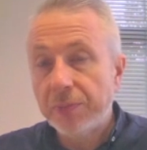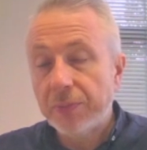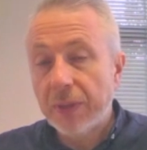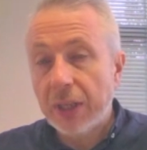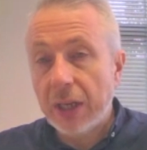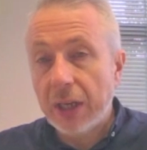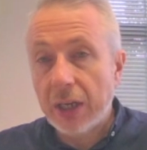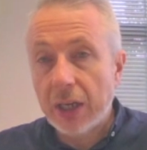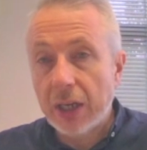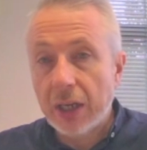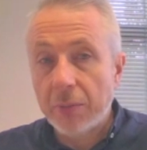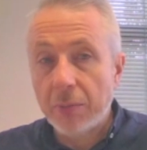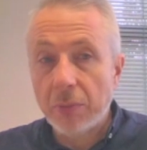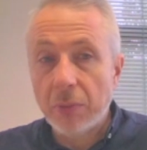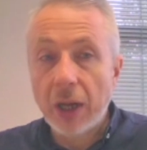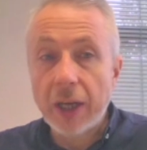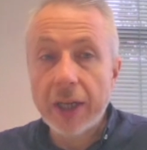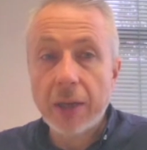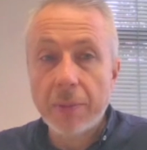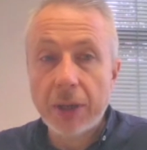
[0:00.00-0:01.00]

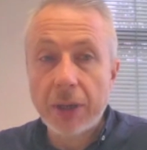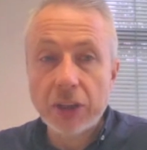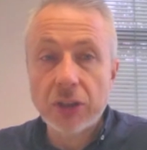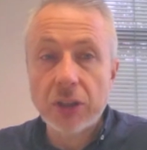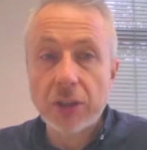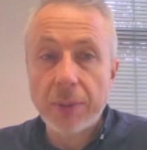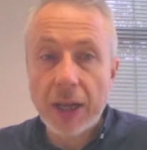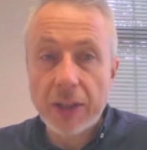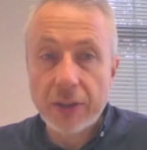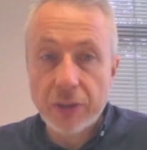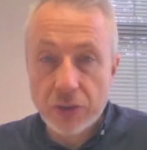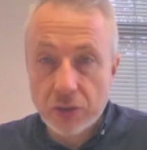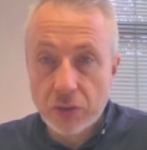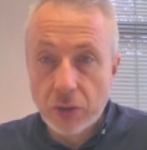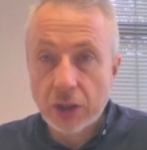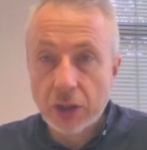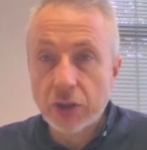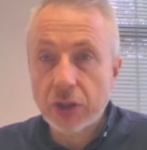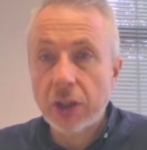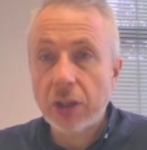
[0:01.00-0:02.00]
Like I mentioned about the
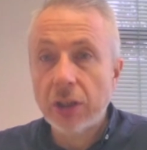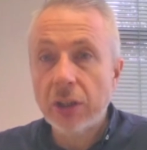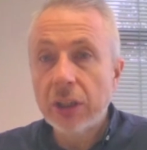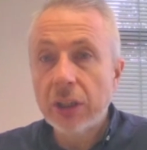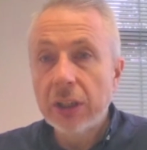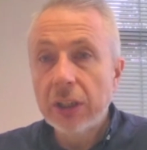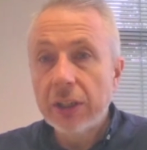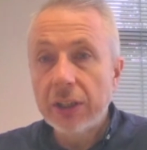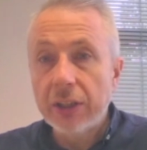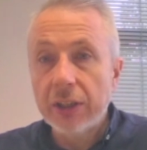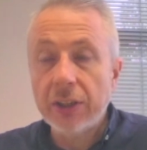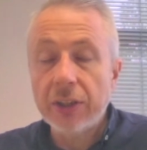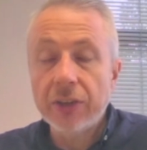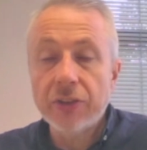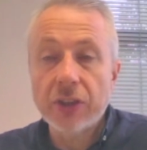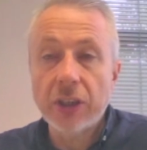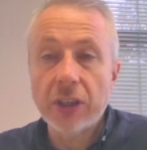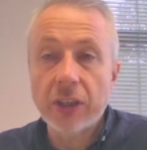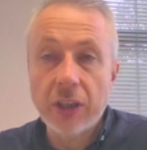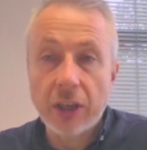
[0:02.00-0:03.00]
structure, you need
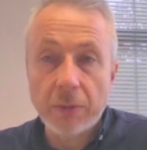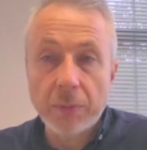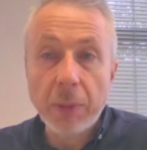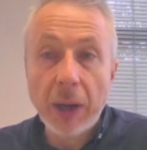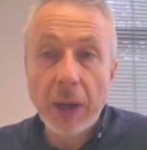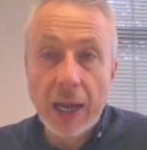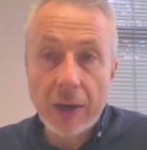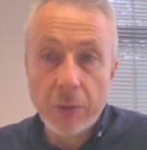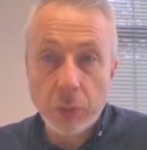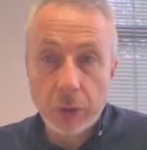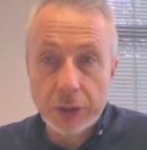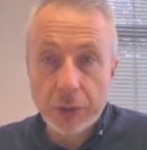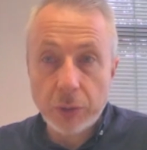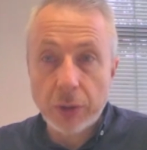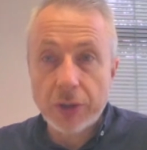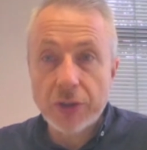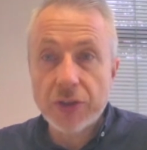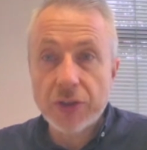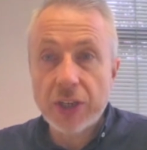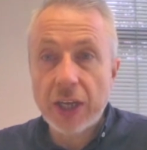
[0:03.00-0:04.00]
to kind of plan what you want
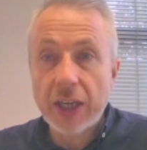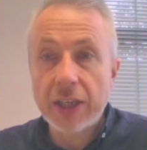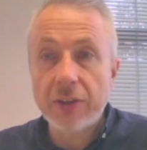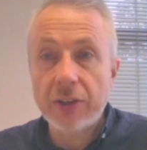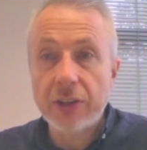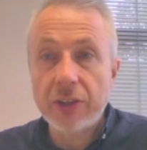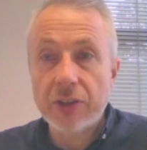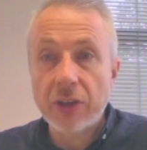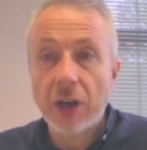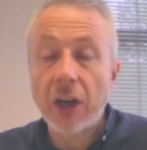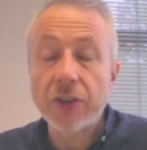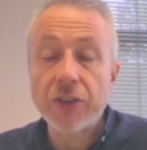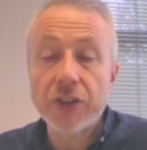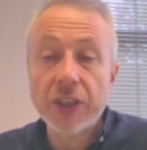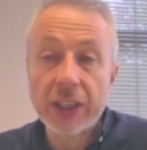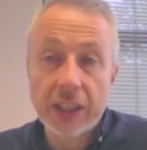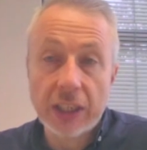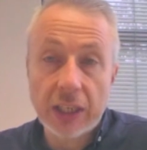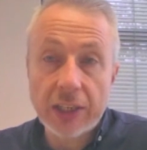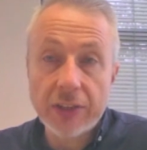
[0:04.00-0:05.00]
to say. You need to
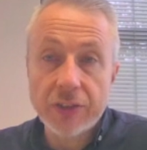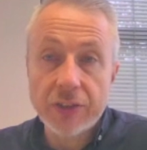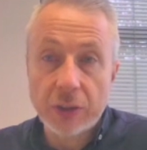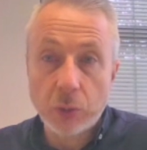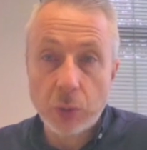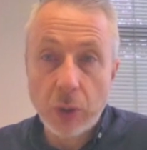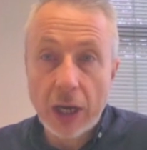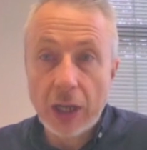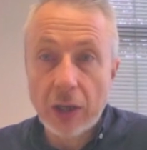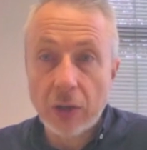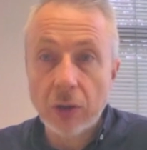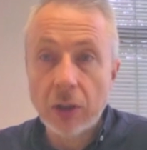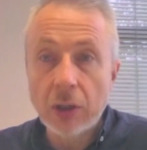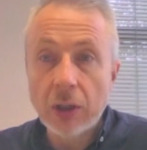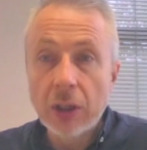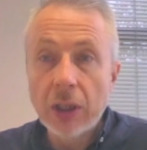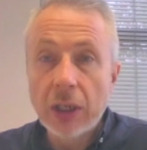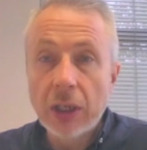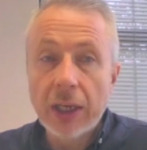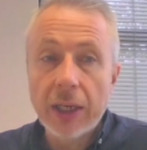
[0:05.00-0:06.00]
articulate it well.
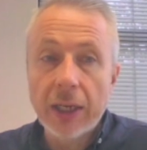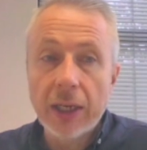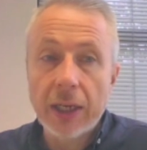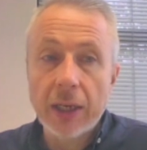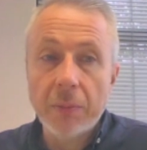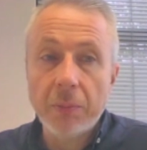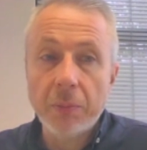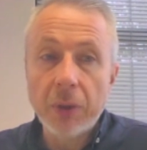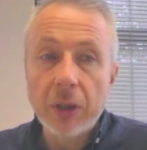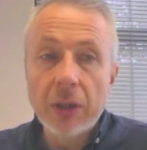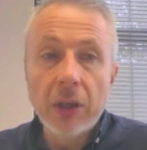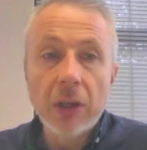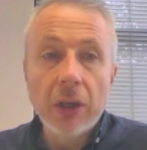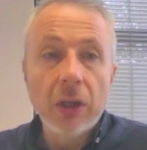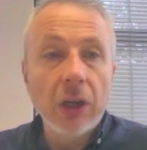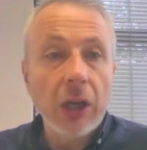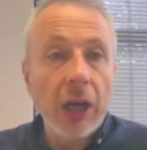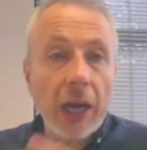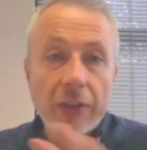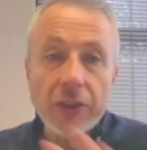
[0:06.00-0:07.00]

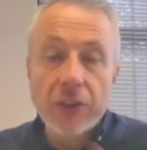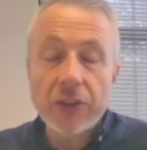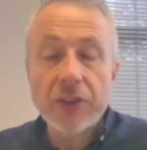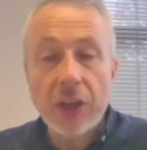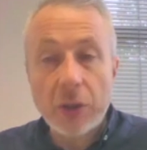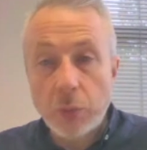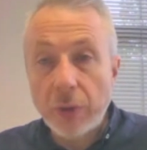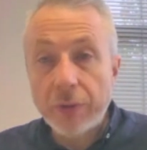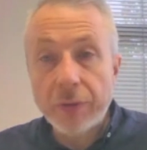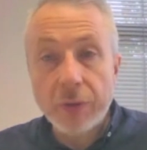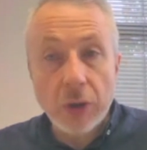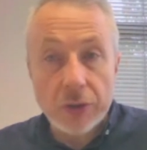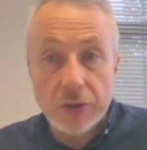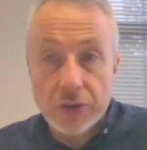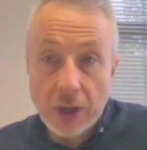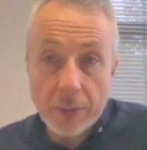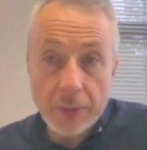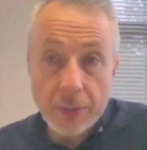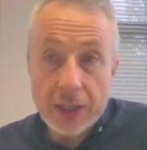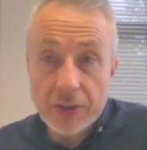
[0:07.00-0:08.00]
As I say, we've got
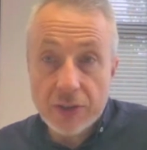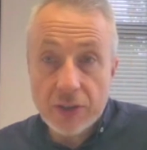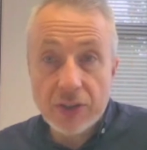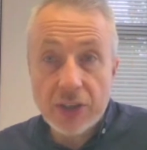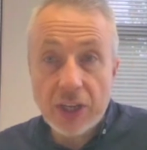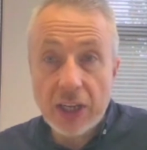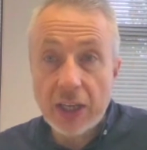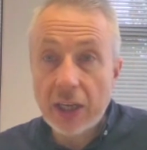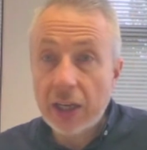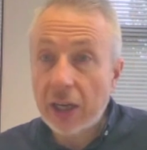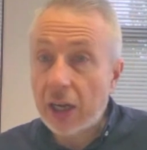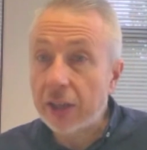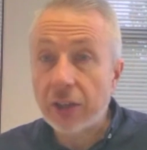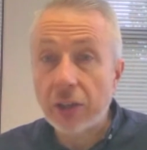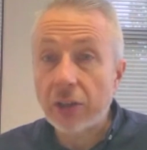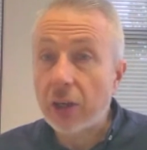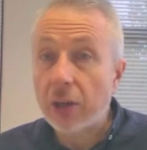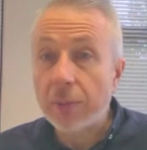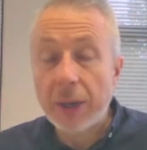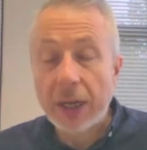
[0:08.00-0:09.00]
sub-editors here. I don't
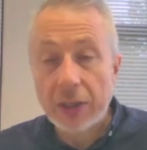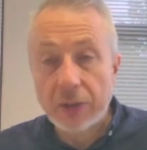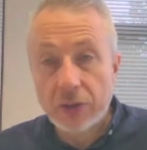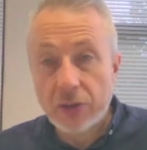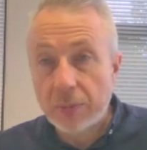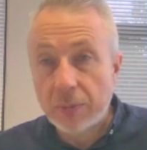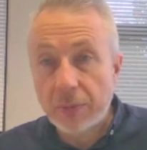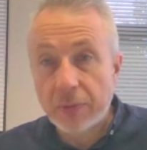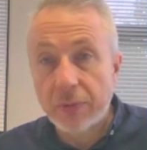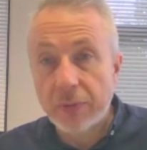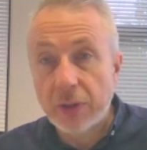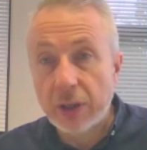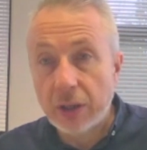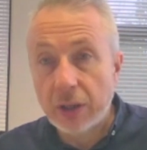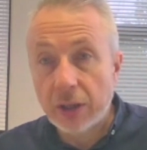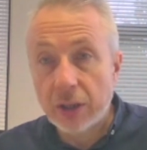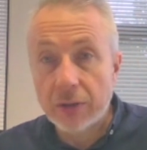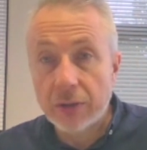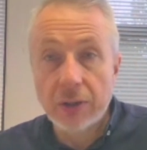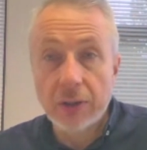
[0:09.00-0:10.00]
know about some of
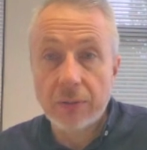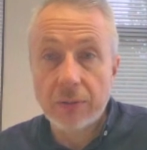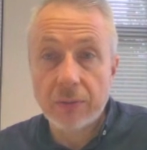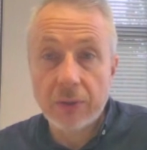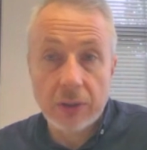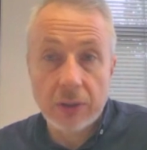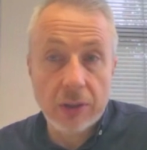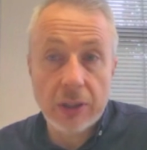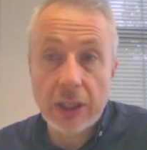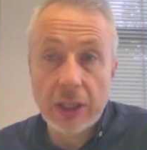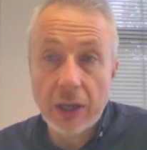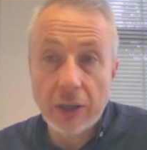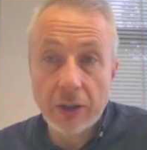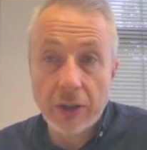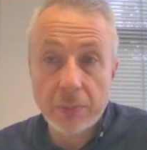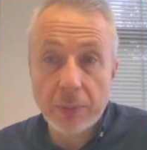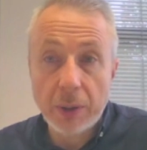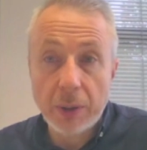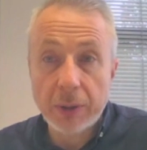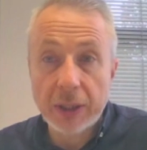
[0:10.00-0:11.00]
the other
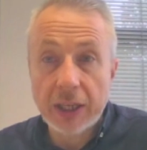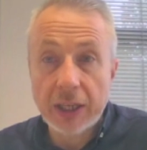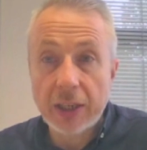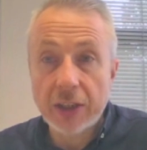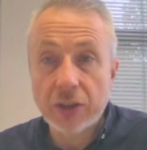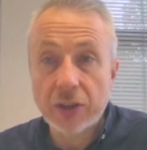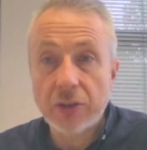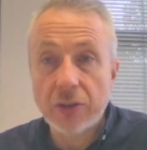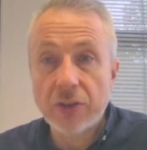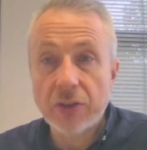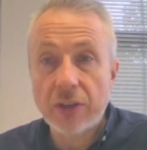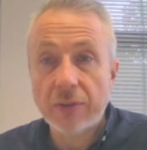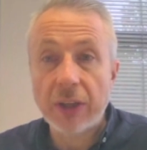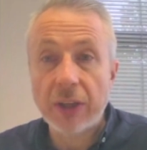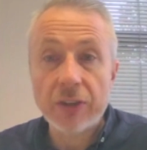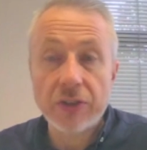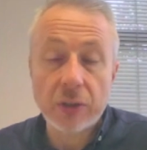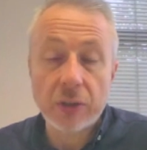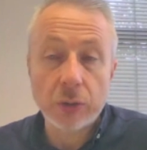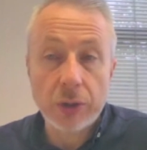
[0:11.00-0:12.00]
publications, if they
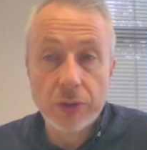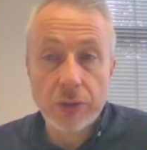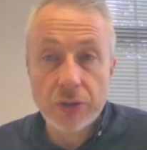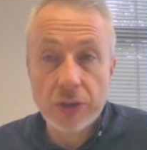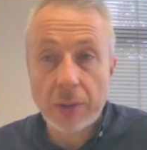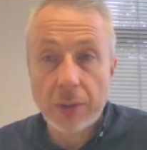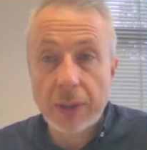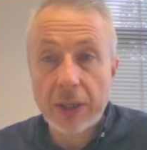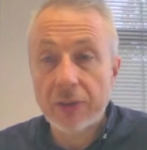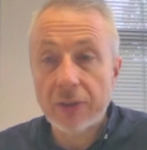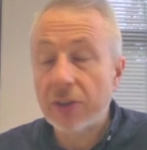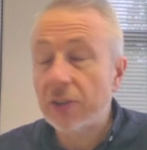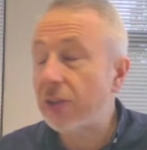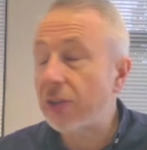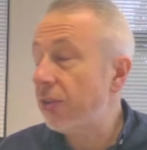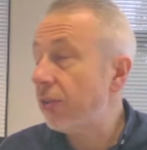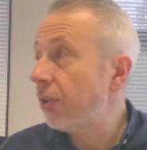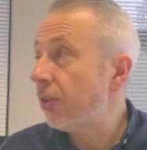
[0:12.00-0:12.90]
still use sub-editors.